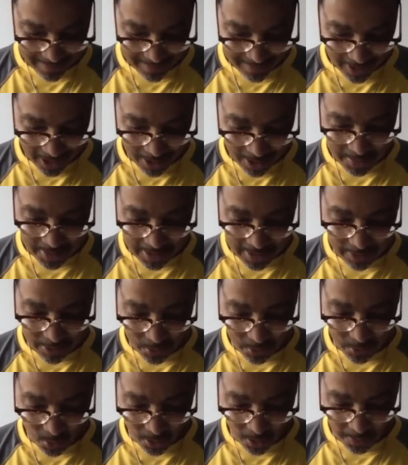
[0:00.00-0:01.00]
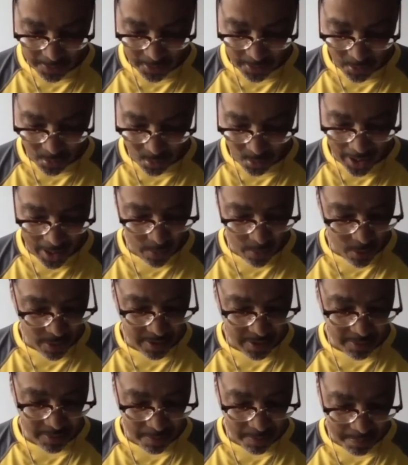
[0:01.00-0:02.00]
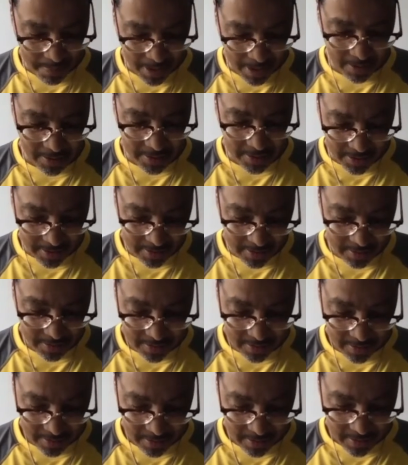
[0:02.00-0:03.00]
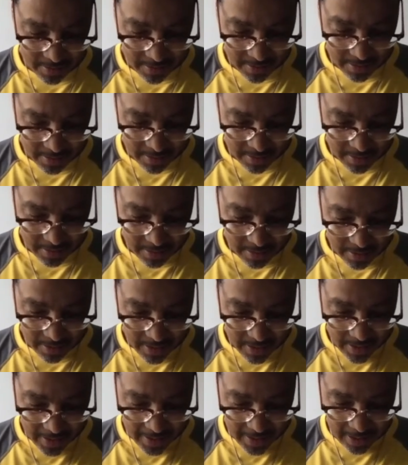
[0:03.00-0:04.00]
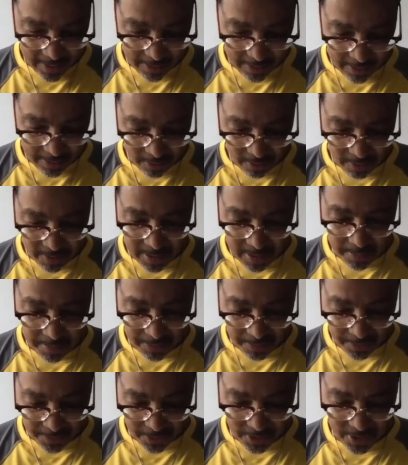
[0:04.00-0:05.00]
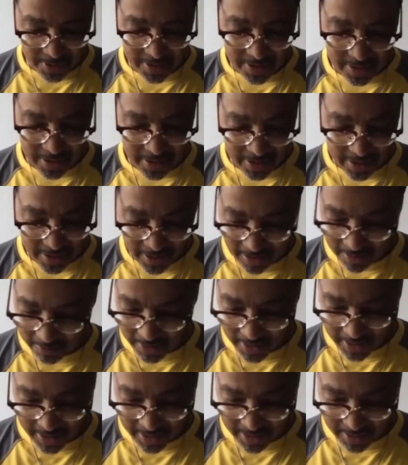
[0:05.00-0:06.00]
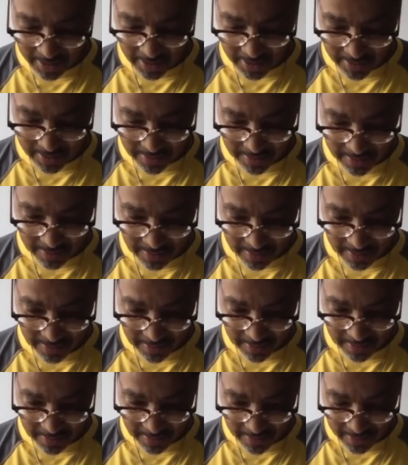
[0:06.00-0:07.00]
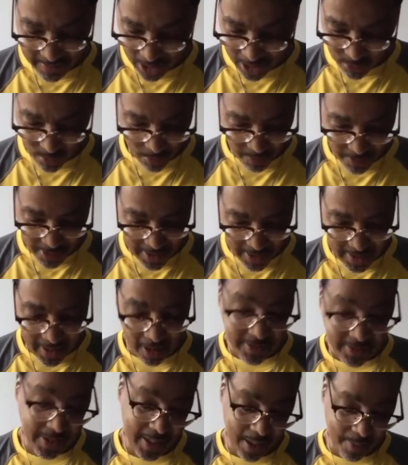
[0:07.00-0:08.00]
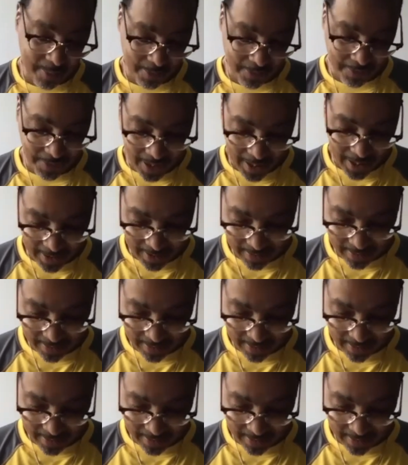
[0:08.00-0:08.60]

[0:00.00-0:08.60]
Unbelieving, warped, wayward, and rebellious, and thoroughly perverse generation. That's why I'm reading out the Amplified.